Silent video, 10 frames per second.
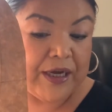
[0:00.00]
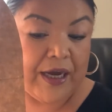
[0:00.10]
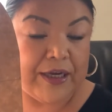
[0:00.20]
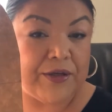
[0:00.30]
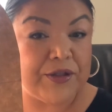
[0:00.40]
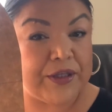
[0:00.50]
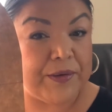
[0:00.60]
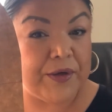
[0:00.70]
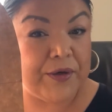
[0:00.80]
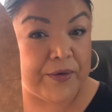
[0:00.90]
I usually
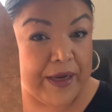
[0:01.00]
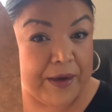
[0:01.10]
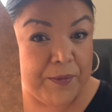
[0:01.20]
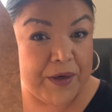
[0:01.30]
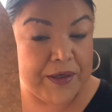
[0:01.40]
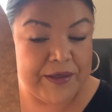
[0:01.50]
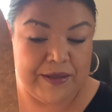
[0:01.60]
create one.